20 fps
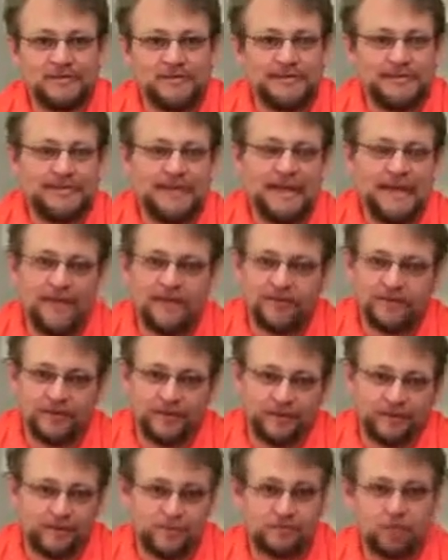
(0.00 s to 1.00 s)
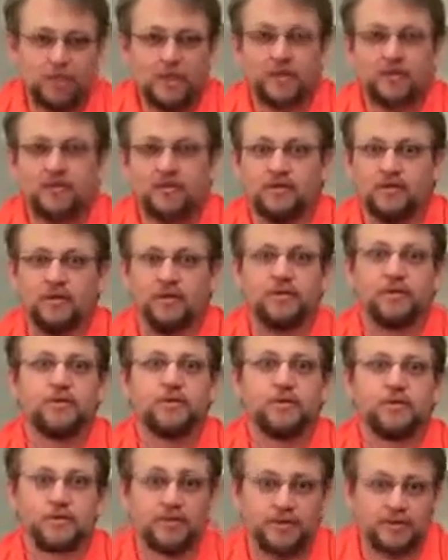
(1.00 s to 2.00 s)
daily, monthly,
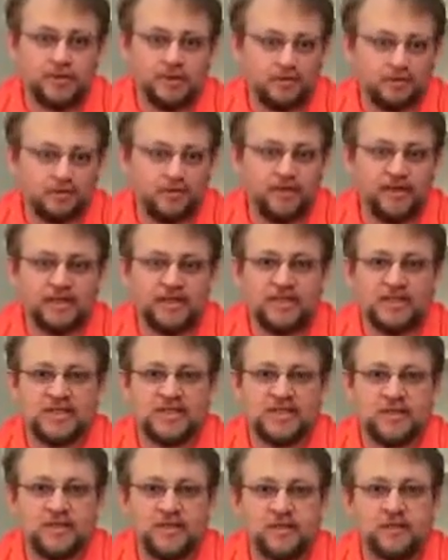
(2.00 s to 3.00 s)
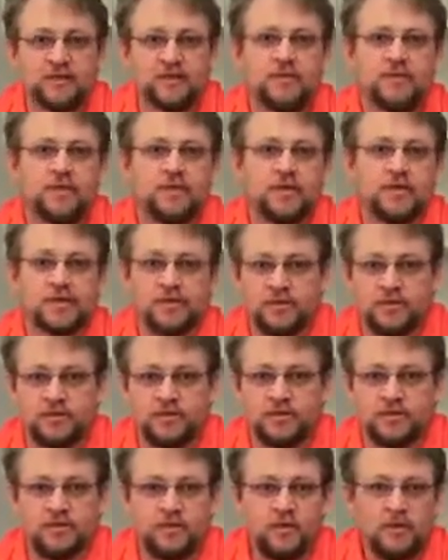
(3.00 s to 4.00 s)
yearly, we get a ton of
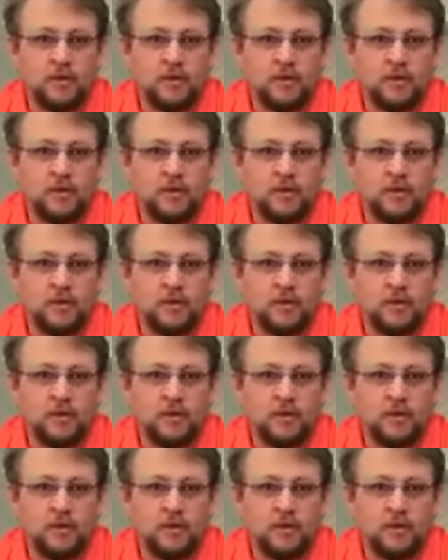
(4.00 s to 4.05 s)
questions,